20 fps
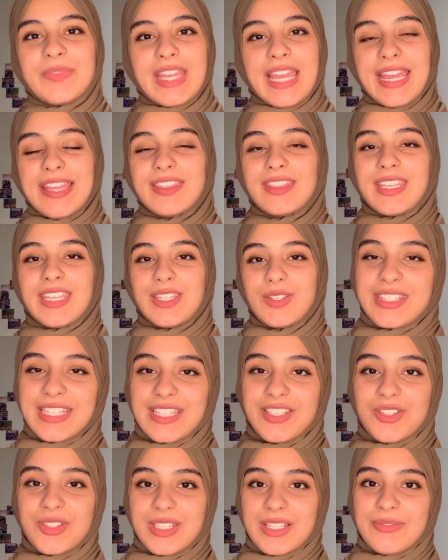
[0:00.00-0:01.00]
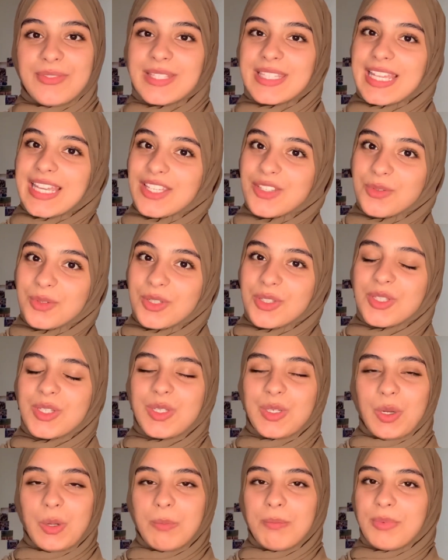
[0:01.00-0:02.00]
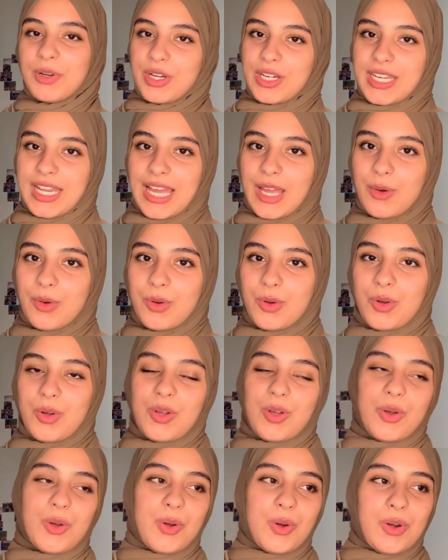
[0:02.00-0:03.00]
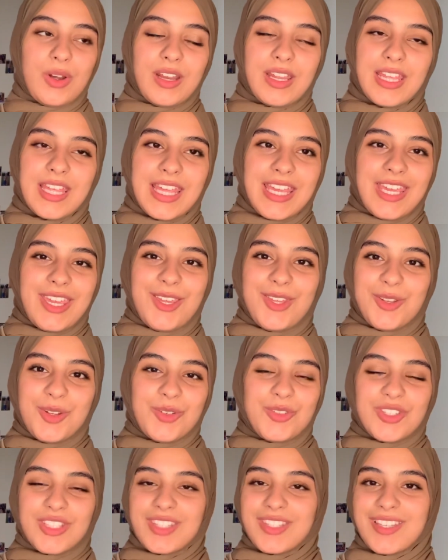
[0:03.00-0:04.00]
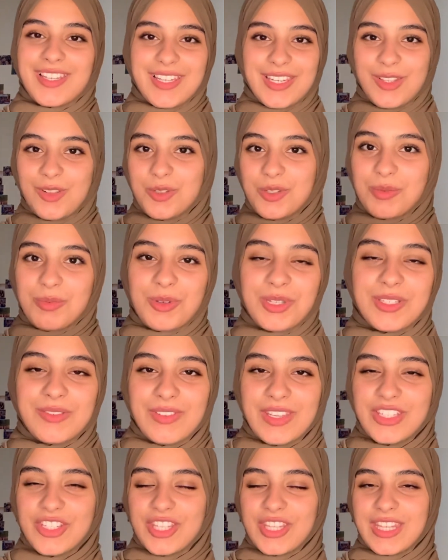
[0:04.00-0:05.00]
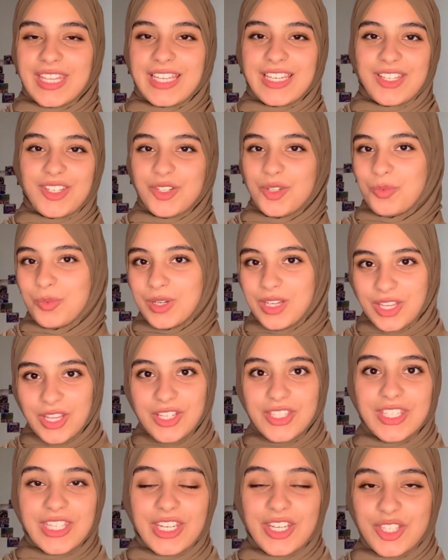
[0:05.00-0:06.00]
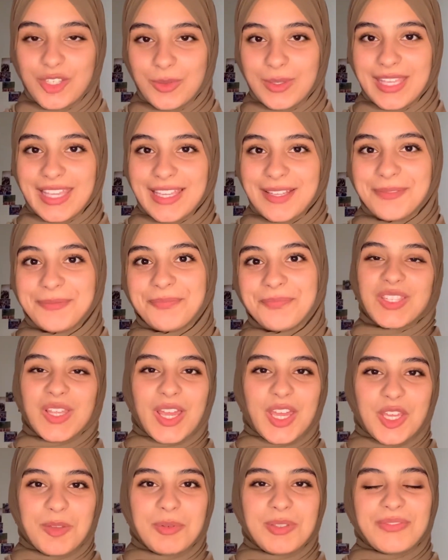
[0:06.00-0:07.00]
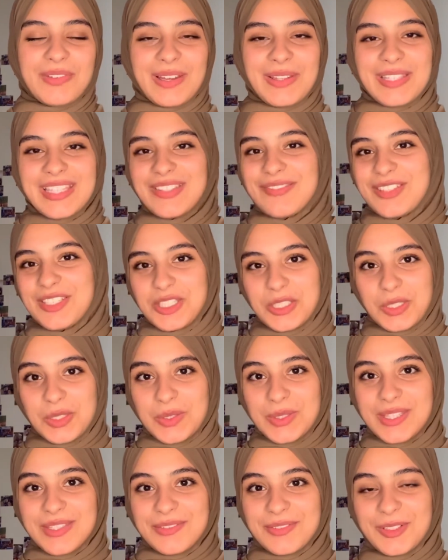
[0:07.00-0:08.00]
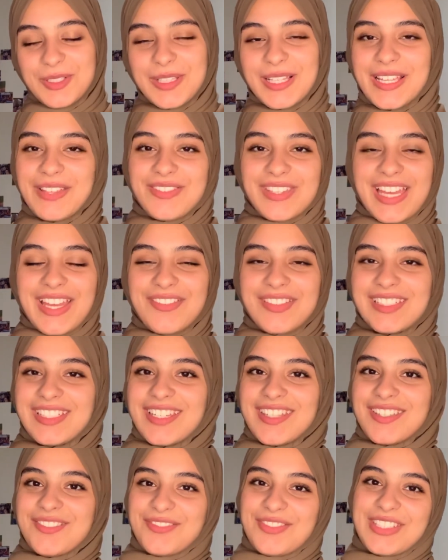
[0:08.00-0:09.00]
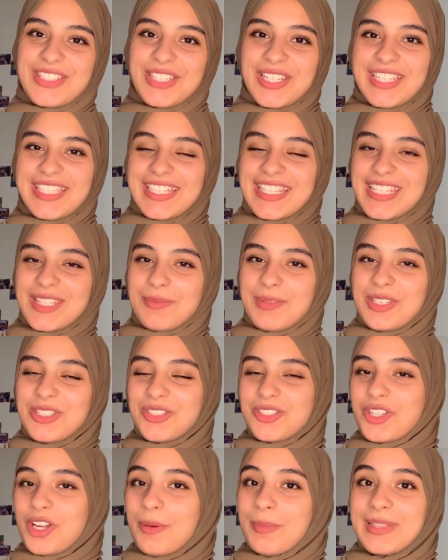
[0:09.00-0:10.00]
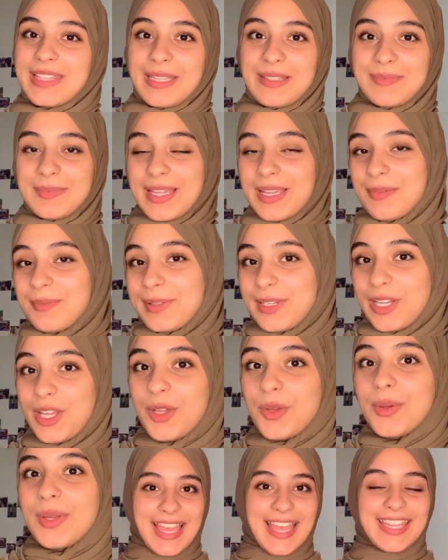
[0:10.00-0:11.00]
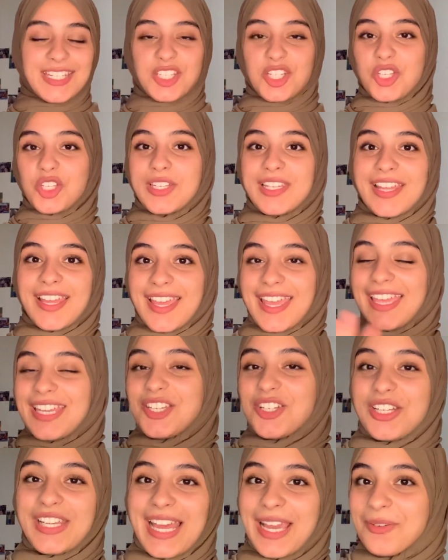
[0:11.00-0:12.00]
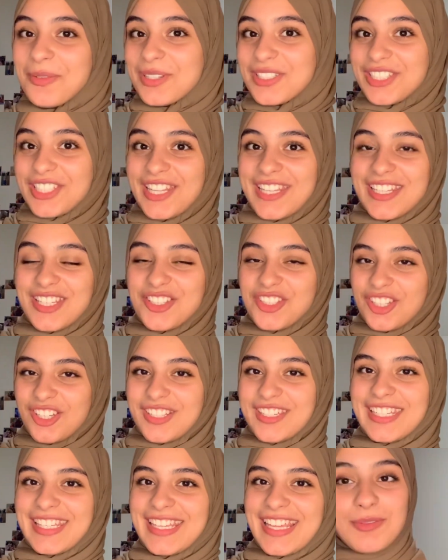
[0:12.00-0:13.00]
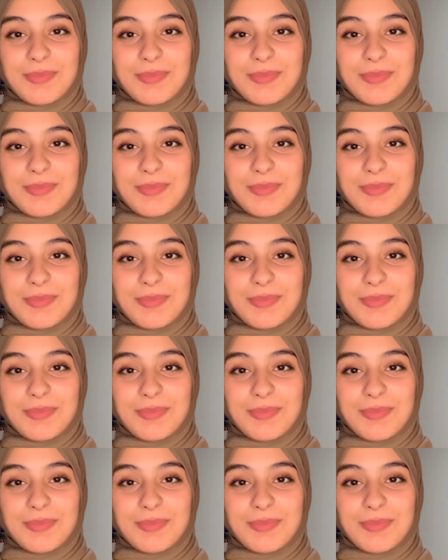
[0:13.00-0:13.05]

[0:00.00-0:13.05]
And that you set yourself a schedule so you don't burn out, or you don't just suddenly lose motivation then you don't want to continue doing it. But I hope you found this video useful. If you have any other video ideas, make sure to comment down below. And good luck in your language learning journey.